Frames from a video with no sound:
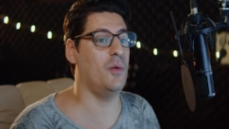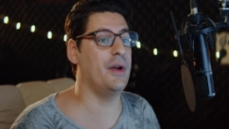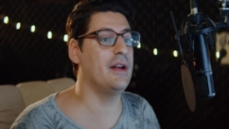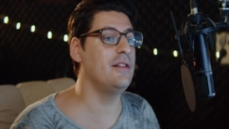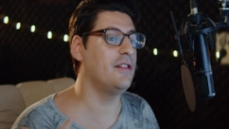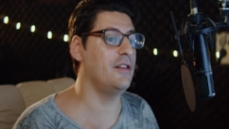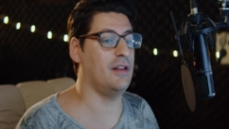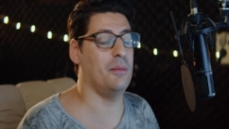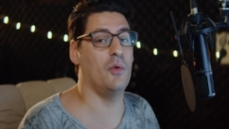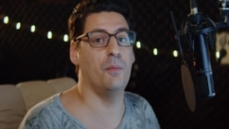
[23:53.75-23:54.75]
we can see
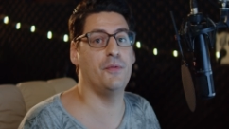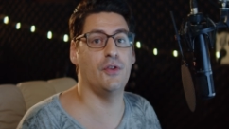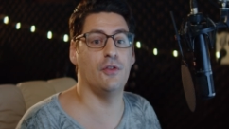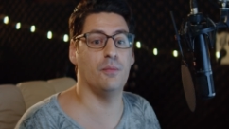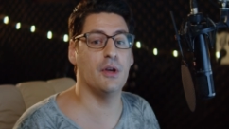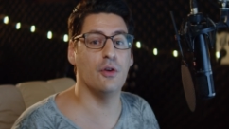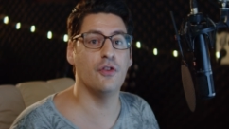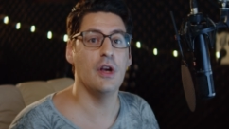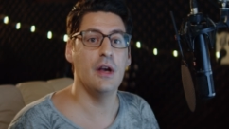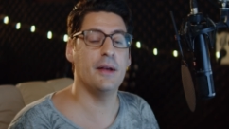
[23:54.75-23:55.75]
some options, because